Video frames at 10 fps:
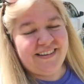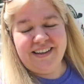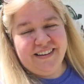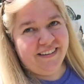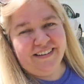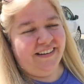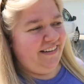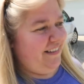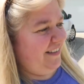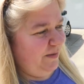It's, uh,
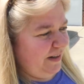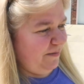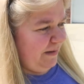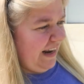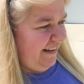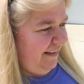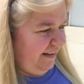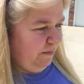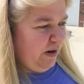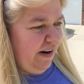it's one of them days, it's
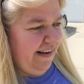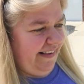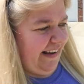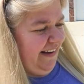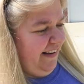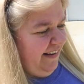gonna be crazy.